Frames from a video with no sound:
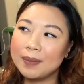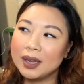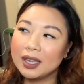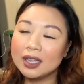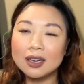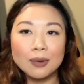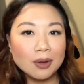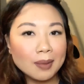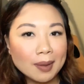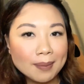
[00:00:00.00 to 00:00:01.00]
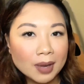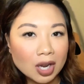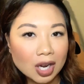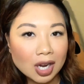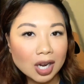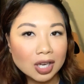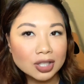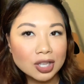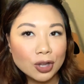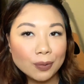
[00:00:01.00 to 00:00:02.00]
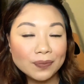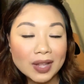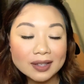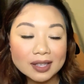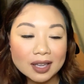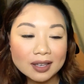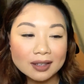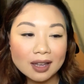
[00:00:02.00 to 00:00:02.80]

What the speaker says: but I cannot remember. So that's it.